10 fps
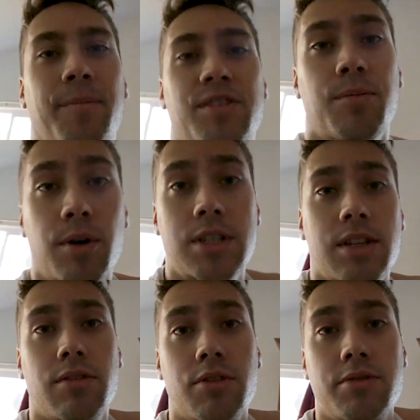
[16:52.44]
So most
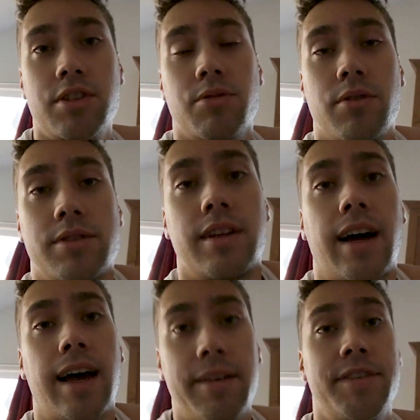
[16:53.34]
of the grocery stores that
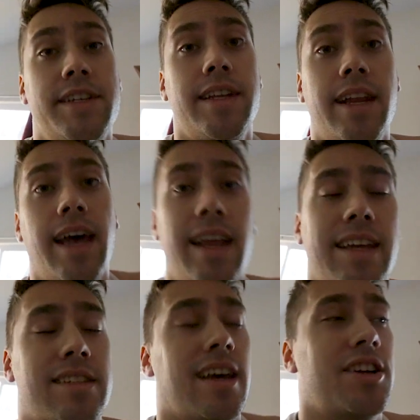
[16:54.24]
I've seen it
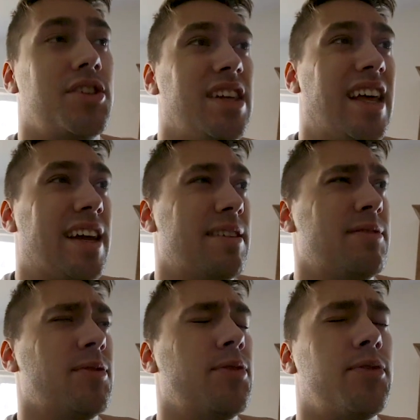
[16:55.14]
at, it's actually like
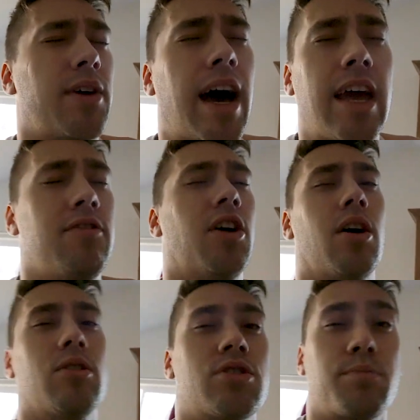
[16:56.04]

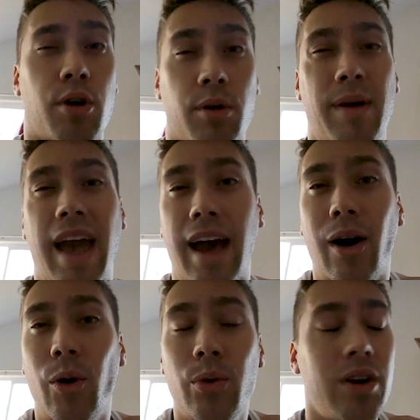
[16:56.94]
$5 per
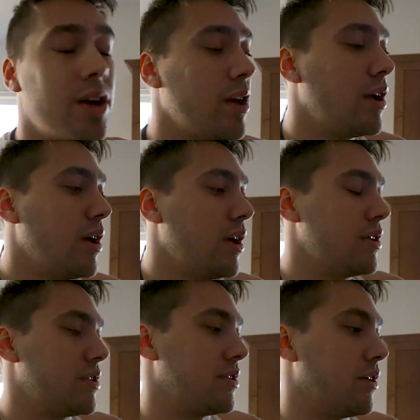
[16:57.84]
pound.
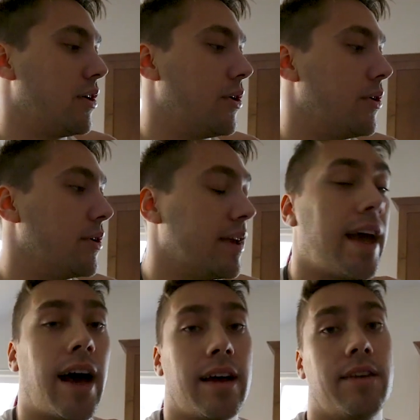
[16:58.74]
So
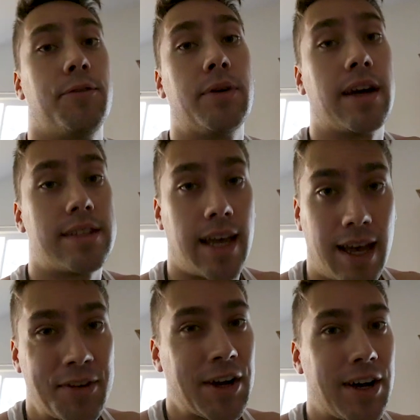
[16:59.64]
yeah, if you guys
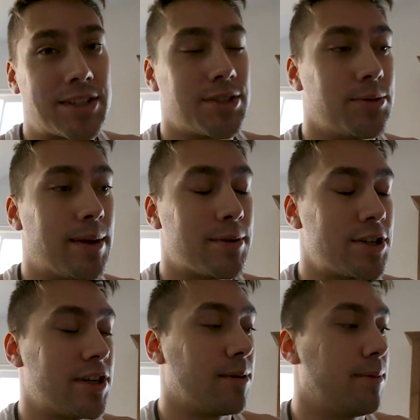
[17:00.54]
have a Costco
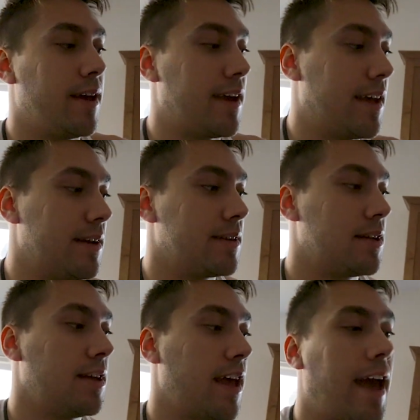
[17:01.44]
membership and
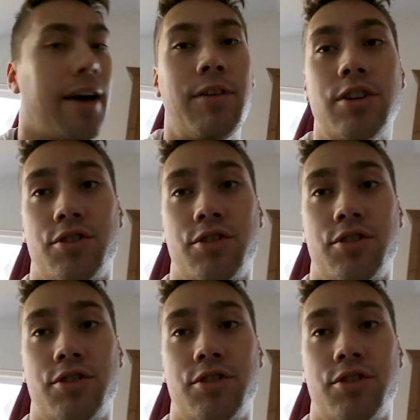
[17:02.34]
haven't